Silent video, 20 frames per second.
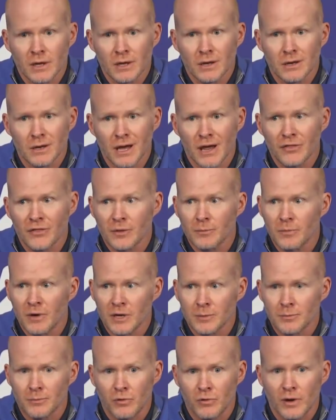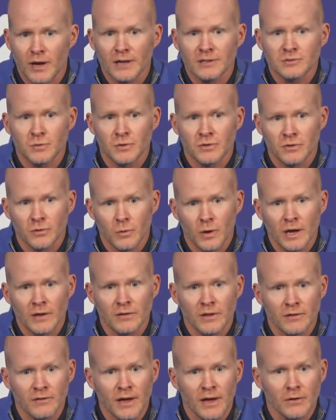nothing but impressed with the way
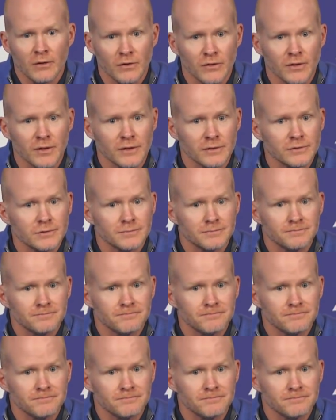they've handled things.